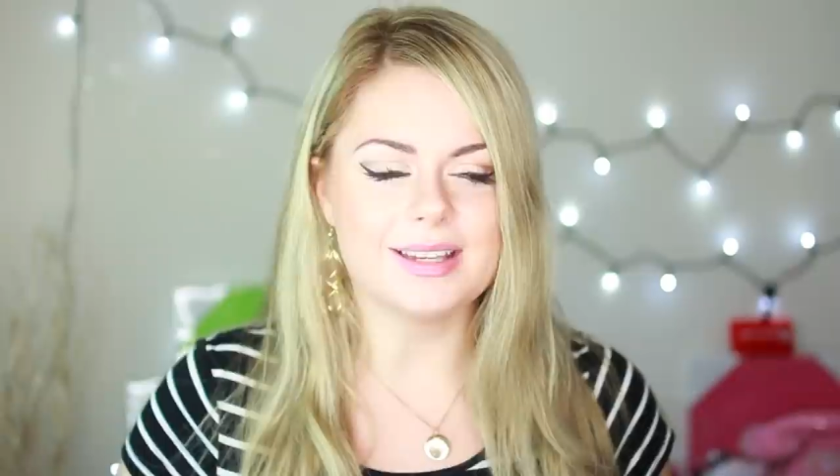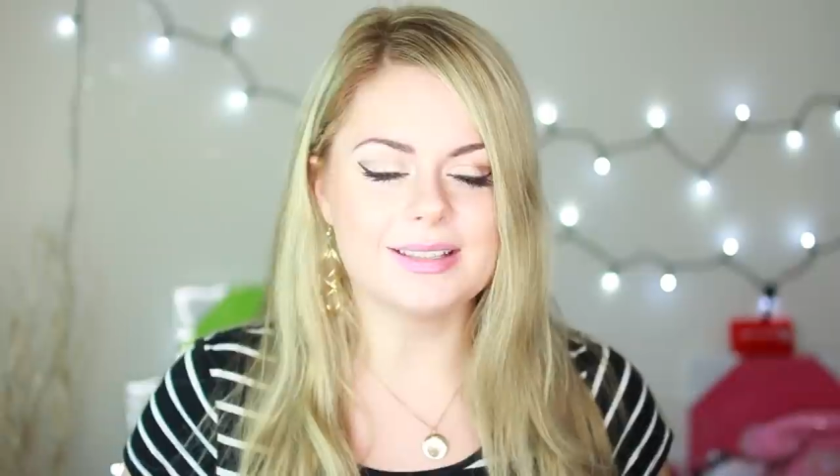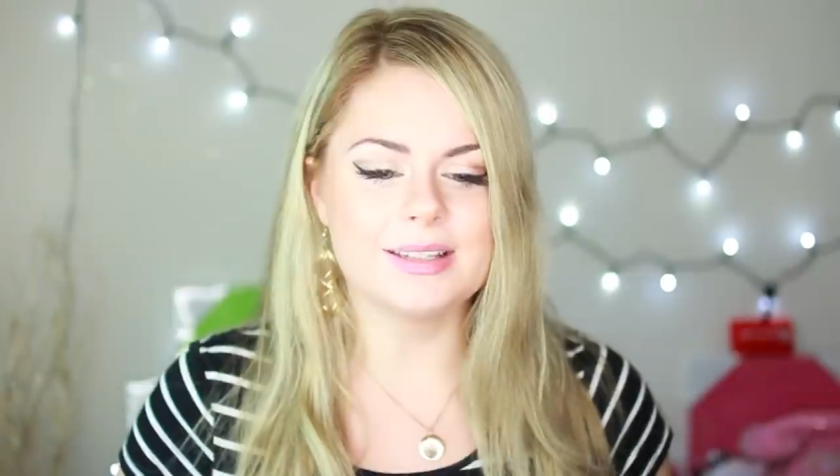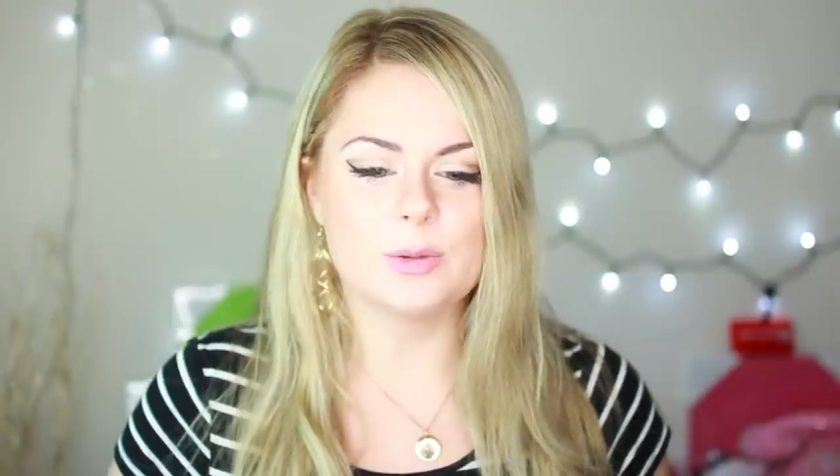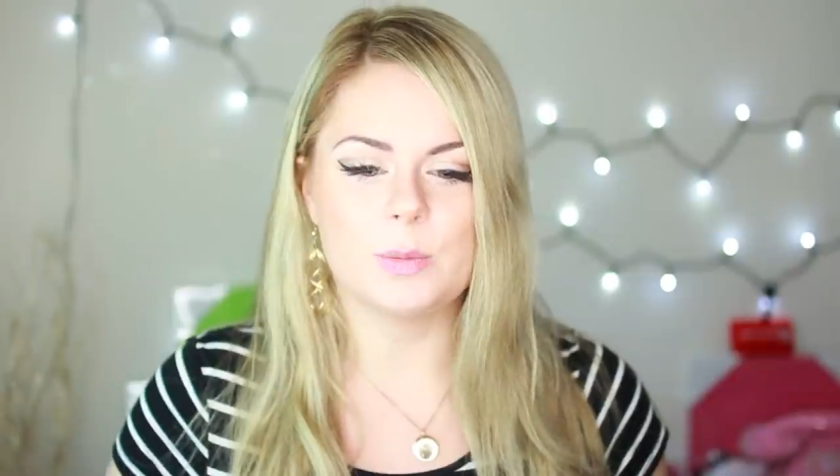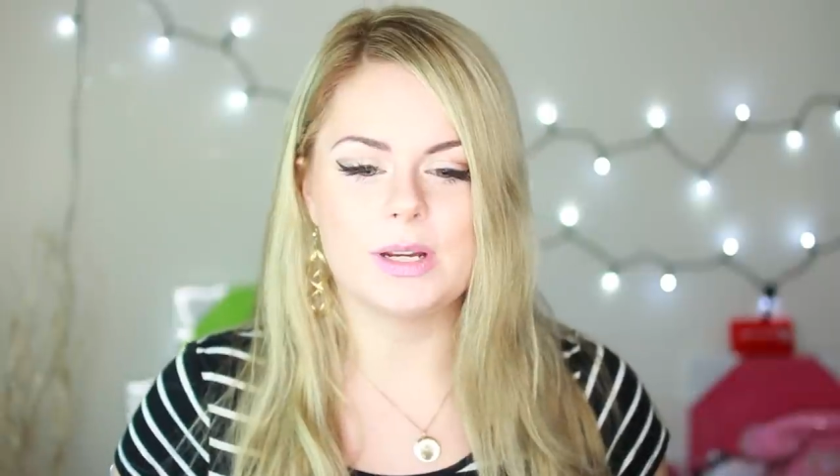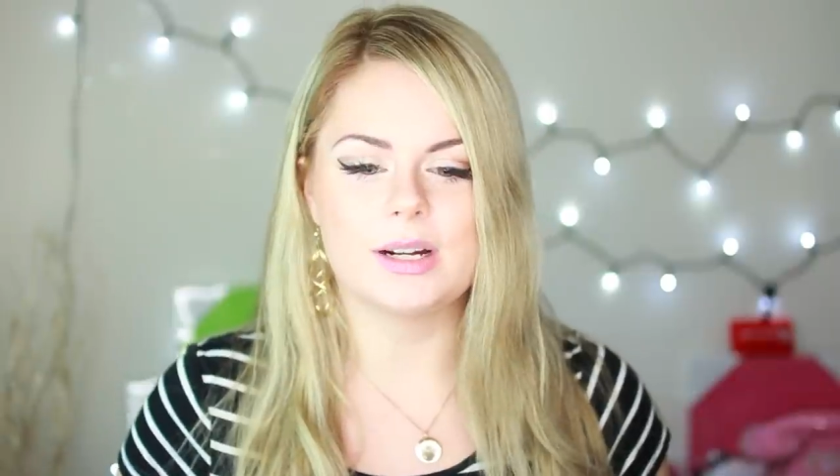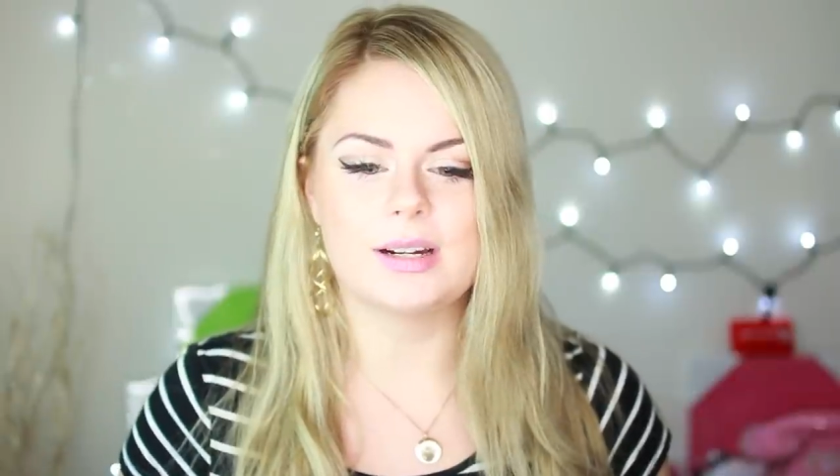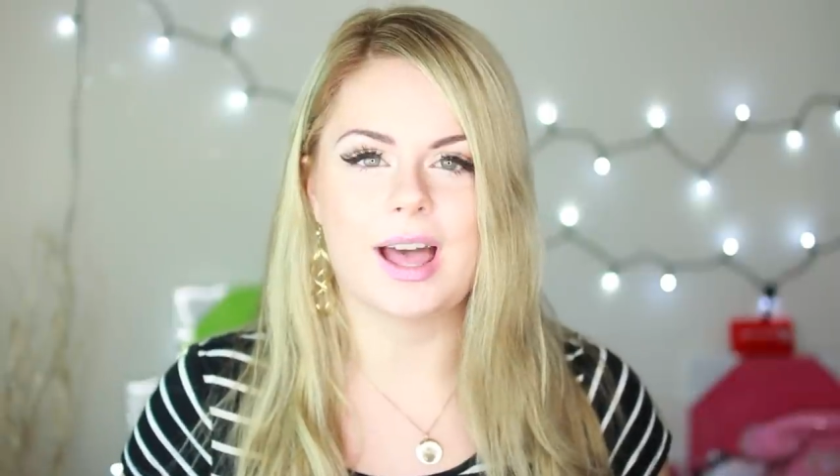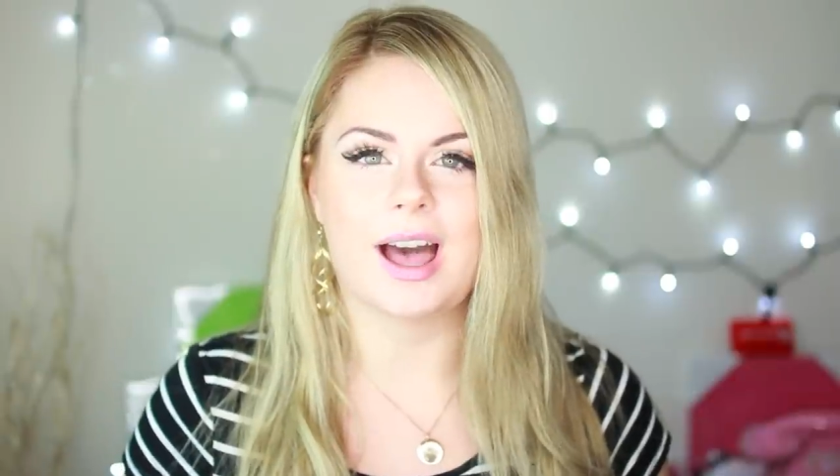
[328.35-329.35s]
Isn't it
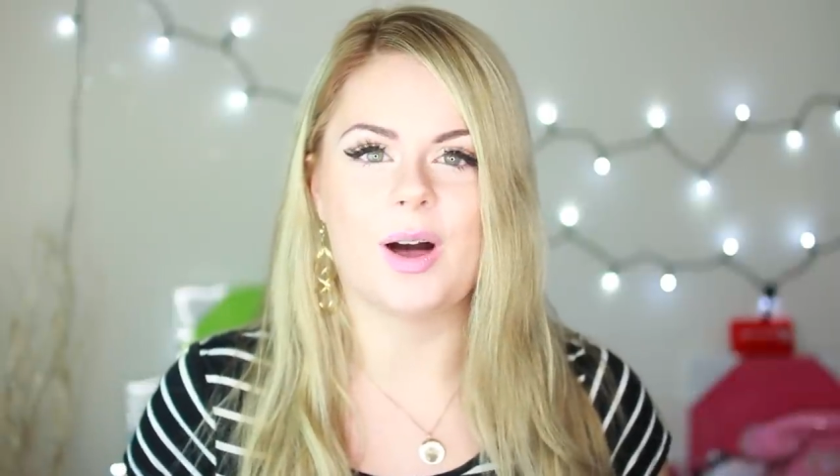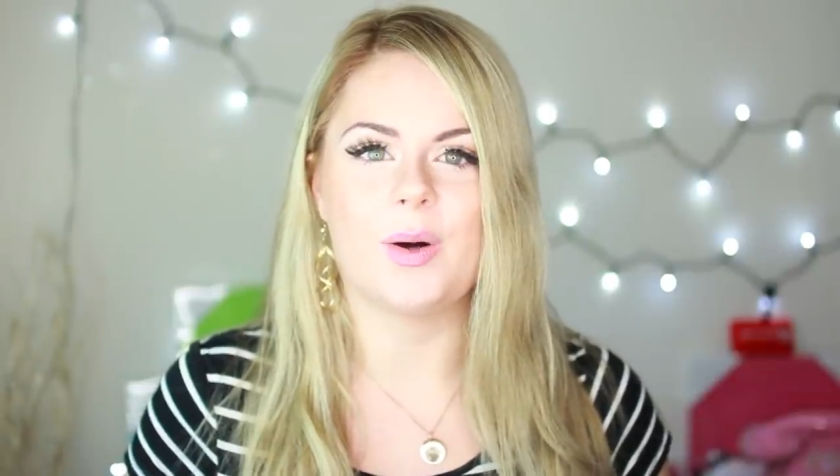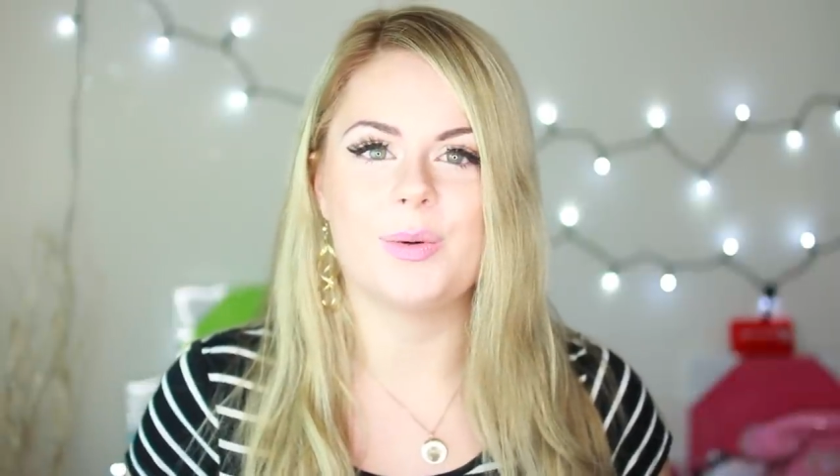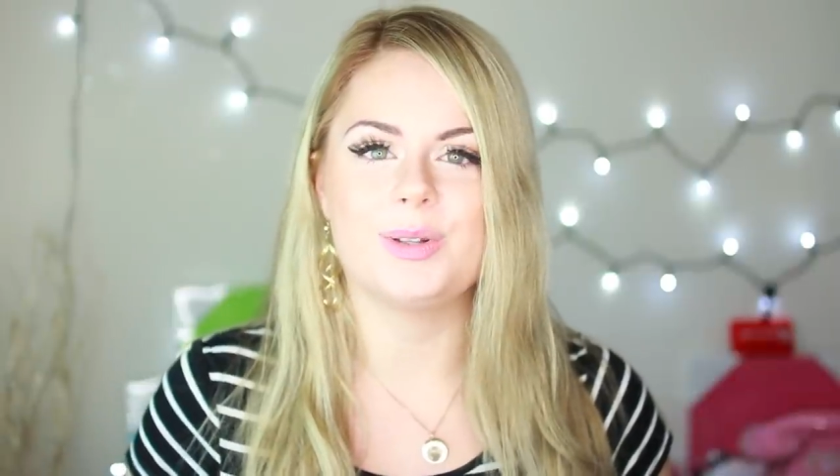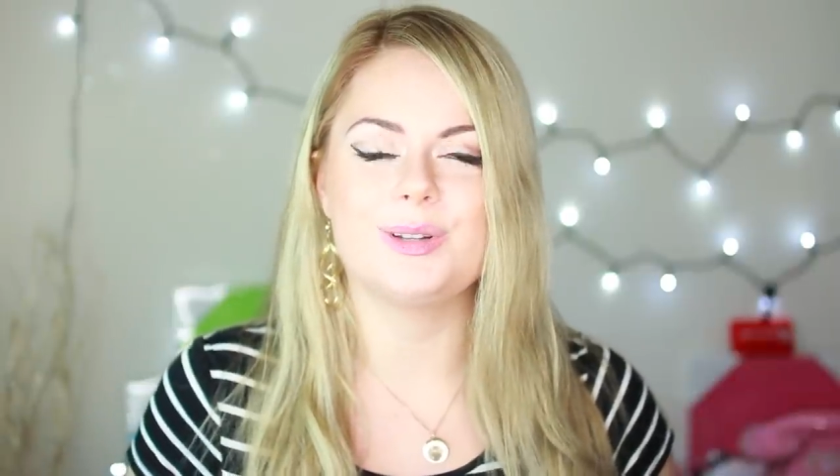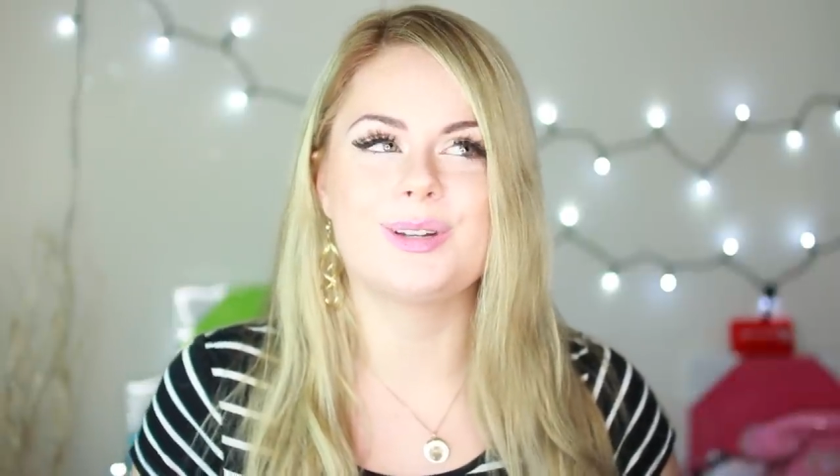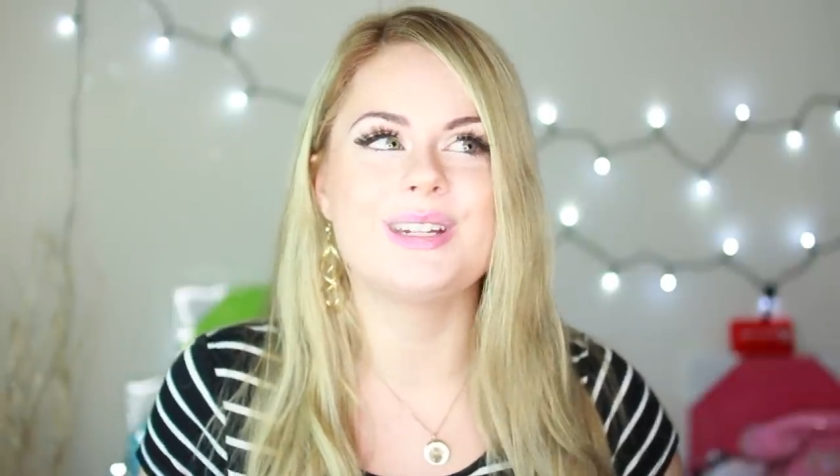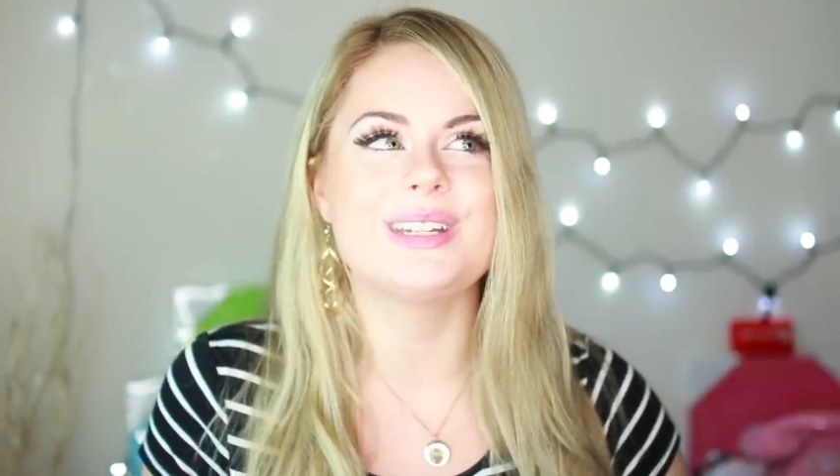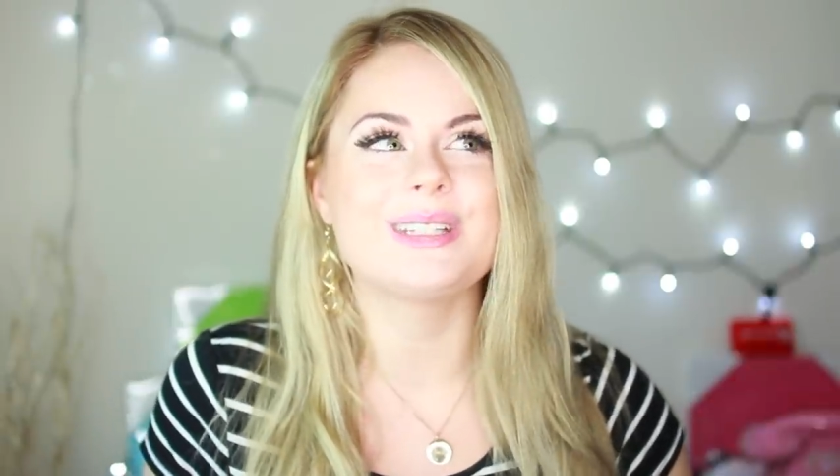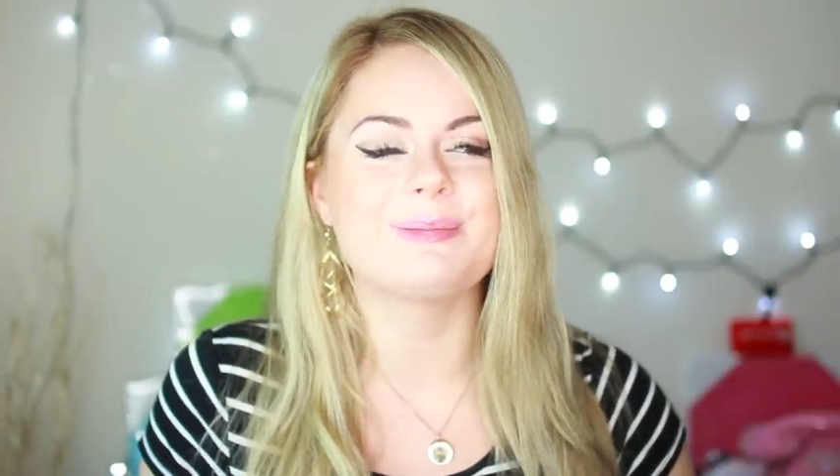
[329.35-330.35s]
weird how you
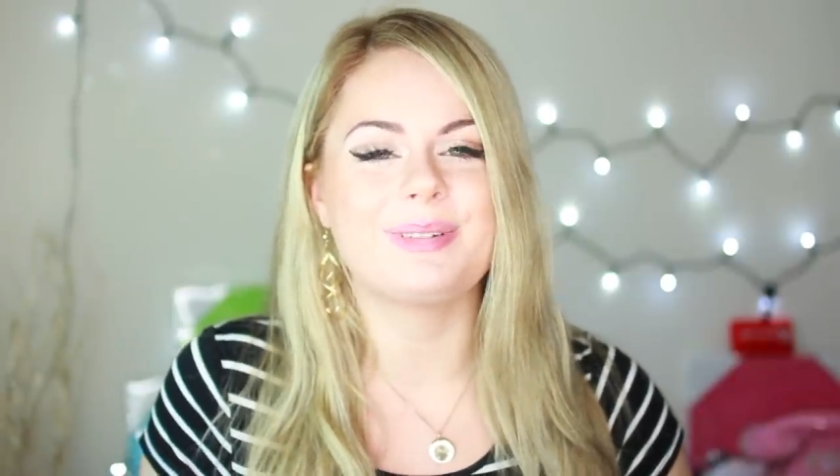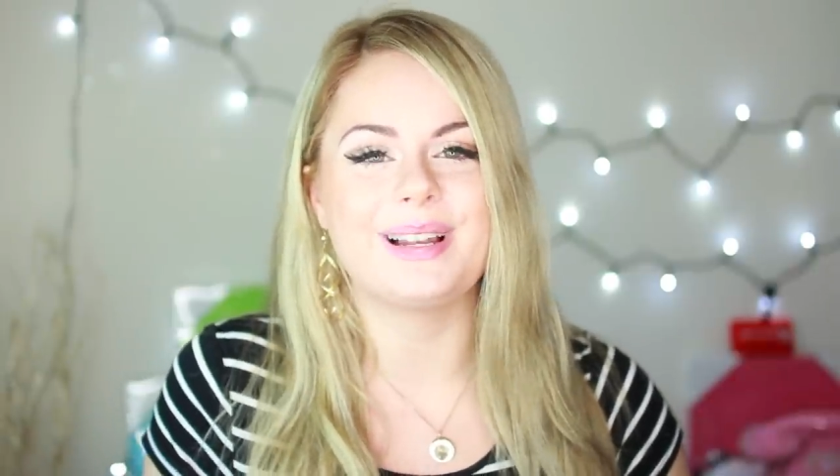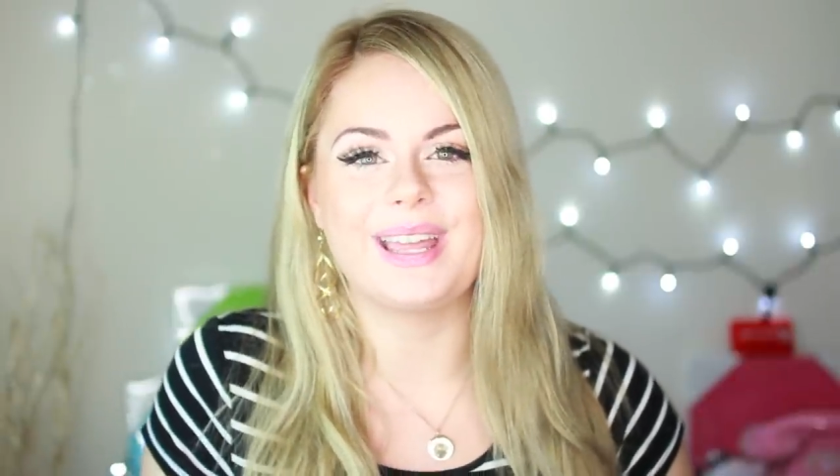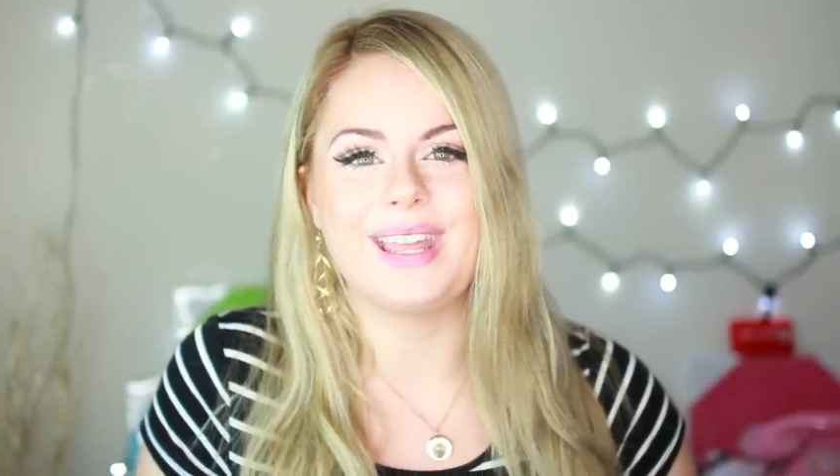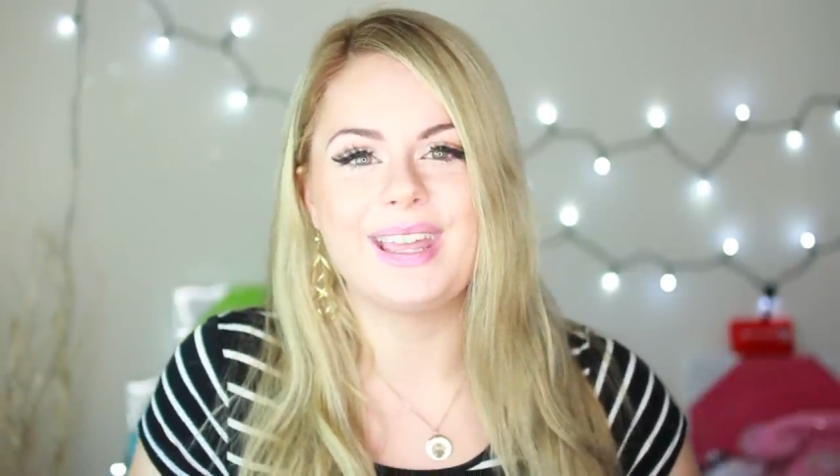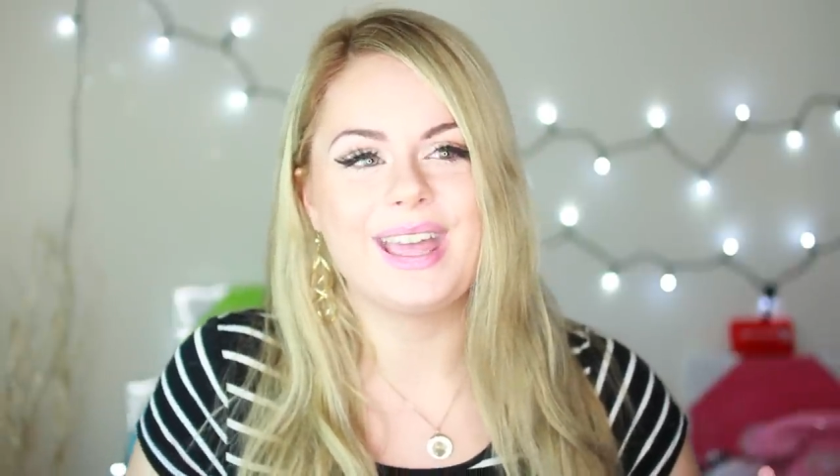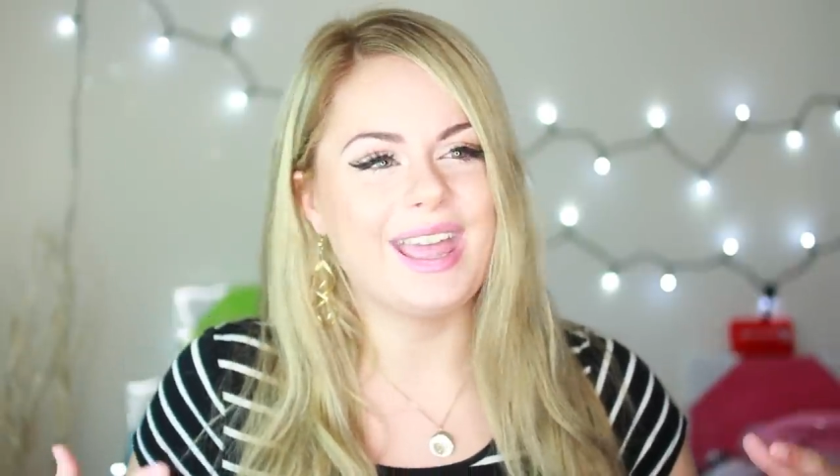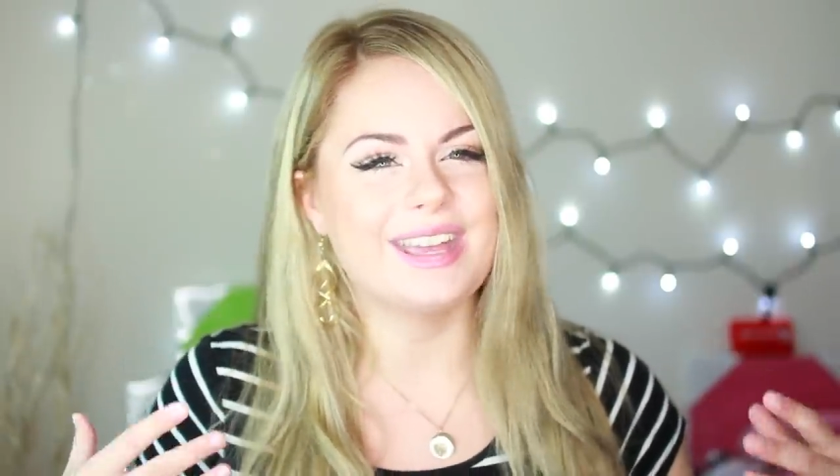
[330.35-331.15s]
can display